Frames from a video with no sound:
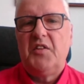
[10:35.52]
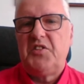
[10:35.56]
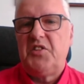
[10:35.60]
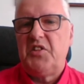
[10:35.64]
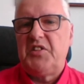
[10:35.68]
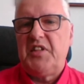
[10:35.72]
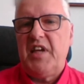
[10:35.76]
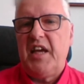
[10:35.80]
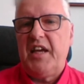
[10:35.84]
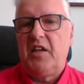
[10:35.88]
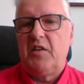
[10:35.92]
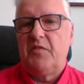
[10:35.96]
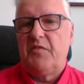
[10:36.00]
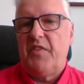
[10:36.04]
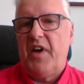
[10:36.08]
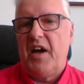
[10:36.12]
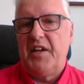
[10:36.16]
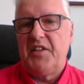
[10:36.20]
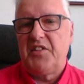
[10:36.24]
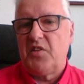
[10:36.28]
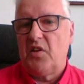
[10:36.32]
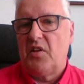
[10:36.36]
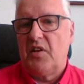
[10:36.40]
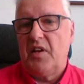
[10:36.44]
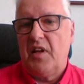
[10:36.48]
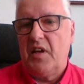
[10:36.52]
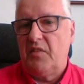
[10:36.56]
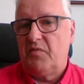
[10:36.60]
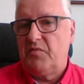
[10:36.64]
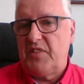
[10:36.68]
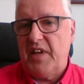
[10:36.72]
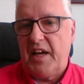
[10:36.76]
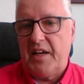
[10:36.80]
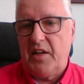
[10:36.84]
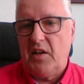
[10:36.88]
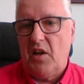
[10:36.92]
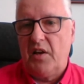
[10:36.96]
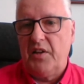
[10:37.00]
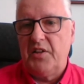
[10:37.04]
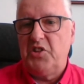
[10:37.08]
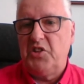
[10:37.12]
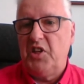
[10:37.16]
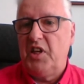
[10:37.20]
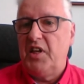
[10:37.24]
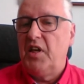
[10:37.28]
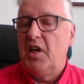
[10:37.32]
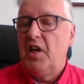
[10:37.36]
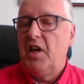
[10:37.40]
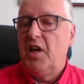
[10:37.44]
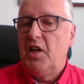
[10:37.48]
to take advice on
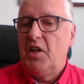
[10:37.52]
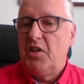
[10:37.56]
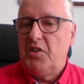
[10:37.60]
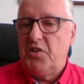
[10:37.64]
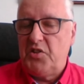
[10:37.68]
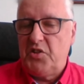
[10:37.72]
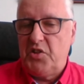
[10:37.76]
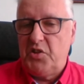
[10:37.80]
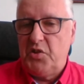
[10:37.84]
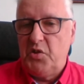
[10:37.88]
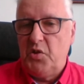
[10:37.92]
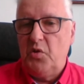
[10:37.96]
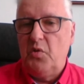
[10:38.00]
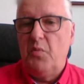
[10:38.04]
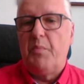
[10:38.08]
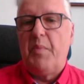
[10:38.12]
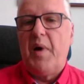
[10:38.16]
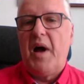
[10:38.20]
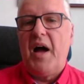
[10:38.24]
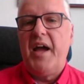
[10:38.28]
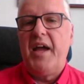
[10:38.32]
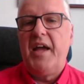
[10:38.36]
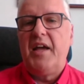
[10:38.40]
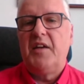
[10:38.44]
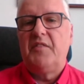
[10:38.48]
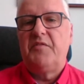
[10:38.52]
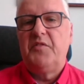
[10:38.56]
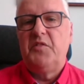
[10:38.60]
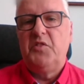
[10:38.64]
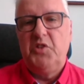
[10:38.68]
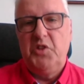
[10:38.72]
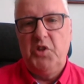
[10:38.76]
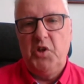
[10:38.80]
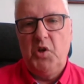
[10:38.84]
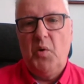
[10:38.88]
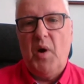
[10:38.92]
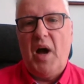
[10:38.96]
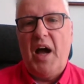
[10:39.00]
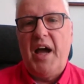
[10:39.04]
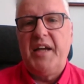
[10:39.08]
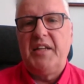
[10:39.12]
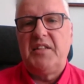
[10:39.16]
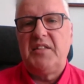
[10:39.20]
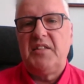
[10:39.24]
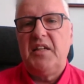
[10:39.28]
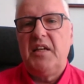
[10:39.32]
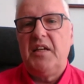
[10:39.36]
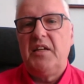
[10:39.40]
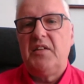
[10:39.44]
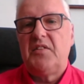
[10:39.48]
technology, to buy new
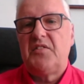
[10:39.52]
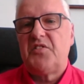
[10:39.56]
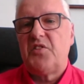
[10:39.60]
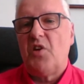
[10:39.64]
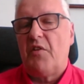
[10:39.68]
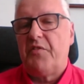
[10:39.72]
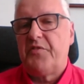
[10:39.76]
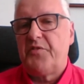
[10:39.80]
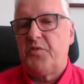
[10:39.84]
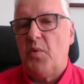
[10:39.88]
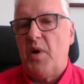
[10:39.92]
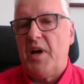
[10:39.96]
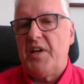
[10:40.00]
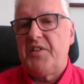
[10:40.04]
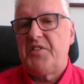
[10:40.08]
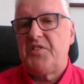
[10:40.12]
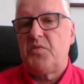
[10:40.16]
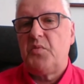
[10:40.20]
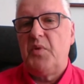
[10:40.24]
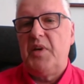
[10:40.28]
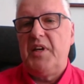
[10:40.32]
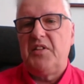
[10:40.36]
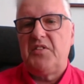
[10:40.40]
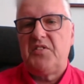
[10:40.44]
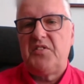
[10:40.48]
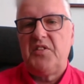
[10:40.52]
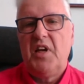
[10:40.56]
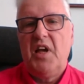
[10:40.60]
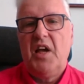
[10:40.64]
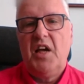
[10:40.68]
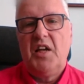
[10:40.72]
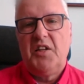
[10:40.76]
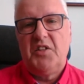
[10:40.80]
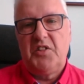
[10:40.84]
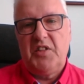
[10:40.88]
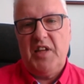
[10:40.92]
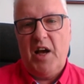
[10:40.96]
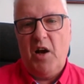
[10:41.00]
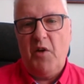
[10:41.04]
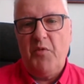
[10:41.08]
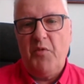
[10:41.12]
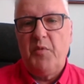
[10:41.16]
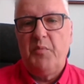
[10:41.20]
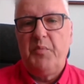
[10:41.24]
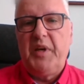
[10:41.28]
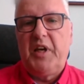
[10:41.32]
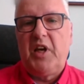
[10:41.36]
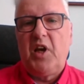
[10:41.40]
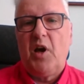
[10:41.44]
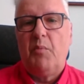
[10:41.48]
IT software suites to help
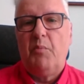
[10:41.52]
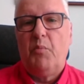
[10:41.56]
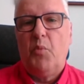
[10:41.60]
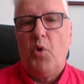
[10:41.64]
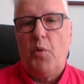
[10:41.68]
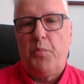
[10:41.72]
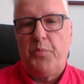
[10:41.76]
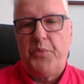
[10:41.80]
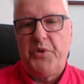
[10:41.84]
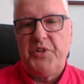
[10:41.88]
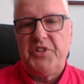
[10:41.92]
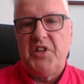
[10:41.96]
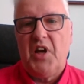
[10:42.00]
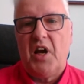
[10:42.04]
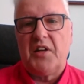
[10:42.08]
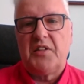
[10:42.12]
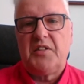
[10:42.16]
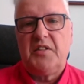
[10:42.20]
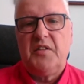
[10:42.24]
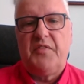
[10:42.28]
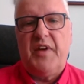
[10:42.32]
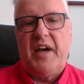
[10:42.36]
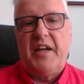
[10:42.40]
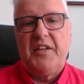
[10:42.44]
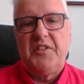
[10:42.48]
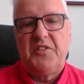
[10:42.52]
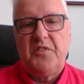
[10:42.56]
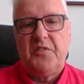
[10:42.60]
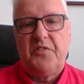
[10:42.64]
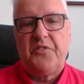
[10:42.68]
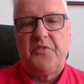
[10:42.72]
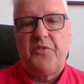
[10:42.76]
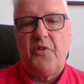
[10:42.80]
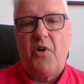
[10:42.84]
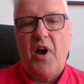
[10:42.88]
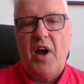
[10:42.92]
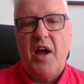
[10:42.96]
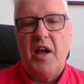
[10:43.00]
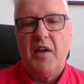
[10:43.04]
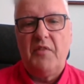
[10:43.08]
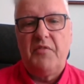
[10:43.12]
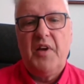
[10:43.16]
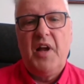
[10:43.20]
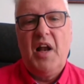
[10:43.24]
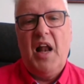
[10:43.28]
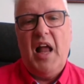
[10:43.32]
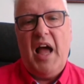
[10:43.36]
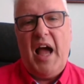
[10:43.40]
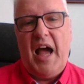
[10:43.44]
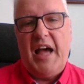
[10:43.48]
them become more productive and to thrive
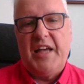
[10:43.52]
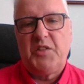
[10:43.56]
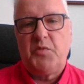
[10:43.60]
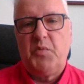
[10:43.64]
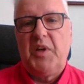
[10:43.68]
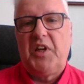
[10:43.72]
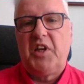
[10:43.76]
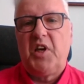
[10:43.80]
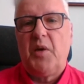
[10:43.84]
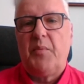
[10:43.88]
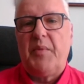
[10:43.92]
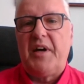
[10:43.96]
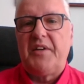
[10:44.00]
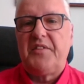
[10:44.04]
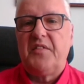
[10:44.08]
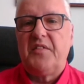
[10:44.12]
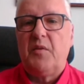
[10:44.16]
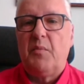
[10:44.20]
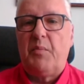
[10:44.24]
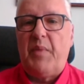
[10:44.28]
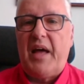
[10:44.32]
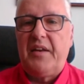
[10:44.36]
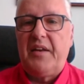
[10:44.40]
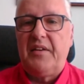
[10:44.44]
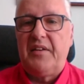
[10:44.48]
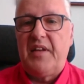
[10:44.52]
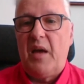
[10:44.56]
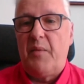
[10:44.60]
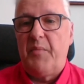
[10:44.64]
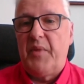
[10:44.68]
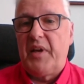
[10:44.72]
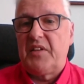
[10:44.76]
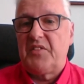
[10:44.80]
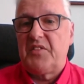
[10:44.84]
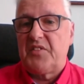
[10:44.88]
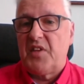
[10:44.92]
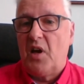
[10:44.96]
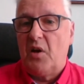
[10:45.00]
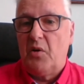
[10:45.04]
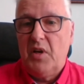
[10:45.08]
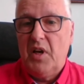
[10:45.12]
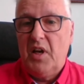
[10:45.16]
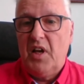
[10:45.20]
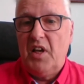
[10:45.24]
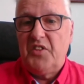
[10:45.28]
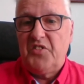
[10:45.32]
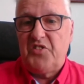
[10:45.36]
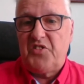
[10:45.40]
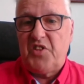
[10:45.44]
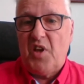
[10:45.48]
as we come out of the pandemic. So
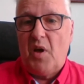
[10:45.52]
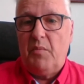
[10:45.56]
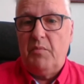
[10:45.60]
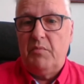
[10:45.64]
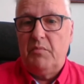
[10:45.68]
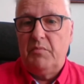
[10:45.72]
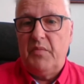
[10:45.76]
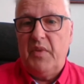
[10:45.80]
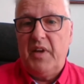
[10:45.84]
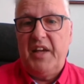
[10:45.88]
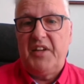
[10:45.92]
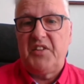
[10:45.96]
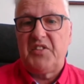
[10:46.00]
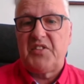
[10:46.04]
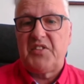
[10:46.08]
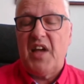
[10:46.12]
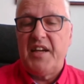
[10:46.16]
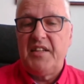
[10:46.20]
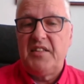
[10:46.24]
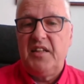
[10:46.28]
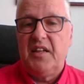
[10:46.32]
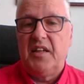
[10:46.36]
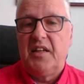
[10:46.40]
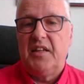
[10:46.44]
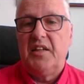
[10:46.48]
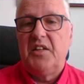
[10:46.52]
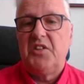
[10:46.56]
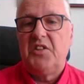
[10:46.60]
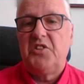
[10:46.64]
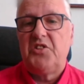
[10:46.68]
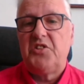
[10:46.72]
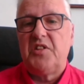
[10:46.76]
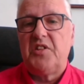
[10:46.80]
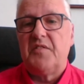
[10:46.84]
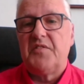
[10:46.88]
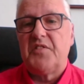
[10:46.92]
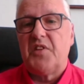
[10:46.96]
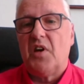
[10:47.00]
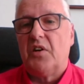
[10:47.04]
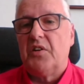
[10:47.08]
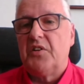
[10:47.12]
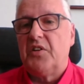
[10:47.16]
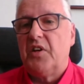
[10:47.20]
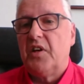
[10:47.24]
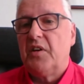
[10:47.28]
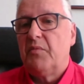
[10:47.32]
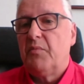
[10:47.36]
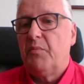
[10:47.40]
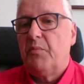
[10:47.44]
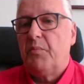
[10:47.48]
some exciting initiatives,
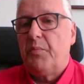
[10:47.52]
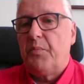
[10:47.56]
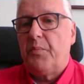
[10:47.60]
Aine.